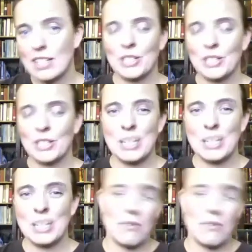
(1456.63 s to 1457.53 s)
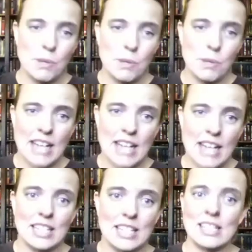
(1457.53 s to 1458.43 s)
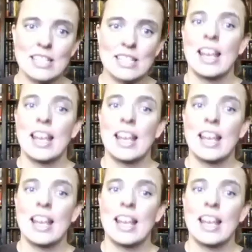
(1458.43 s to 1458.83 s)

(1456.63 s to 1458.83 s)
so you'll see what format is,